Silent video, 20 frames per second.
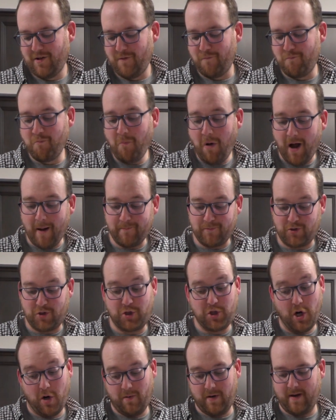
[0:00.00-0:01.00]
Moms
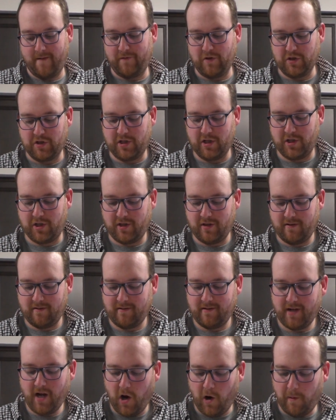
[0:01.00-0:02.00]
don't have this issue.
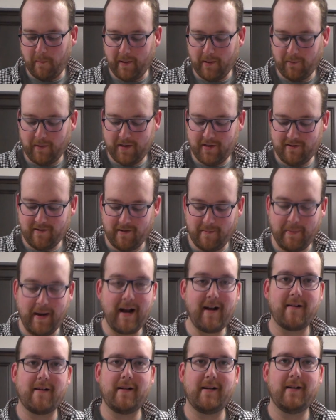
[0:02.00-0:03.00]
No, but when you're a
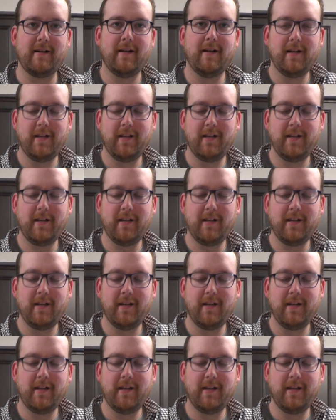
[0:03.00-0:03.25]
parent,